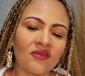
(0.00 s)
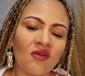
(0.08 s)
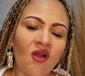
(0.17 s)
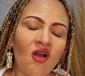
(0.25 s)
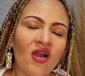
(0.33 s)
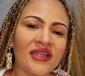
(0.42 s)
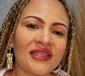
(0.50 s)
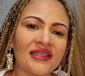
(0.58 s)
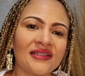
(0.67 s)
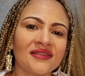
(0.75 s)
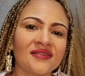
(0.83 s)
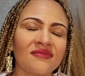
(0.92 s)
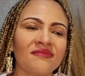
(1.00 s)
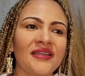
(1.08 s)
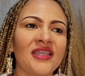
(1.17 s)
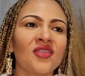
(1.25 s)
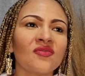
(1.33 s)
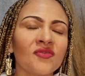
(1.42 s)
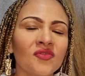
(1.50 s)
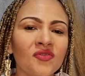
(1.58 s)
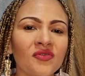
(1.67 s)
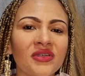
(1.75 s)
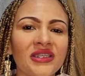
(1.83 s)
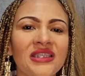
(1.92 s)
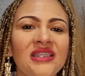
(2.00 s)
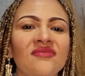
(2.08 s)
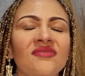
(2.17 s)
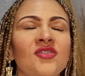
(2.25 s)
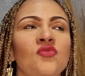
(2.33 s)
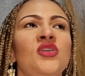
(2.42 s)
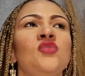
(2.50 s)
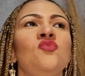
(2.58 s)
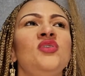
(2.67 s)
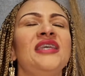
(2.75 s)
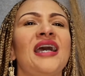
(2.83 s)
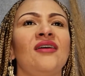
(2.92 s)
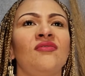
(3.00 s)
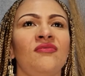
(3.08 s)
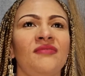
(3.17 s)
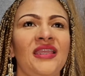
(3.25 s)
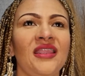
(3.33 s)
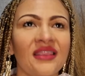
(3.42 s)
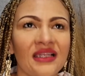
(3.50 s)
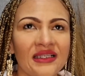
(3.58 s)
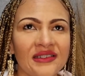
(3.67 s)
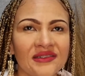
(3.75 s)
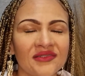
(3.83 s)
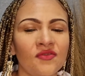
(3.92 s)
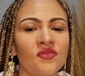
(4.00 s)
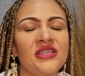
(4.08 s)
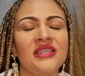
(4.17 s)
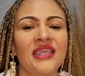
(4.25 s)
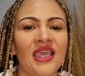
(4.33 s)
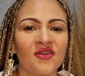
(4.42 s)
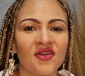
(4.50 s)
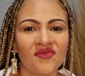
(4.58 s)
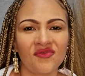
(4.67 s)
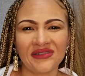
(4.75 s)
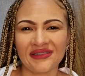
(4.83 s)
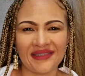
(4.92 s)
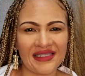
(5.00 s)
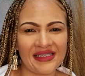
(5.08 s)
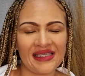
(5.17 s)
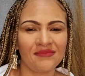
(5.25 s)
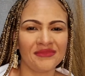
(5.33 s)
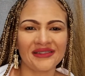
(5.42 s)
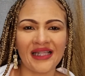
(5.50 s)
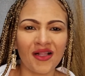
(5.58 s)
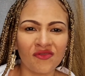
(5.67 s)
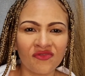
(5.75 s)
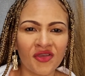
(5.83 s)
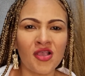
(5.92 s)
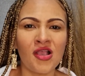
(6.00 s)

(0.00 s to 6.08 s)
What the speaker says: God is faithful even when we are faithless, for he cannot forsake himself.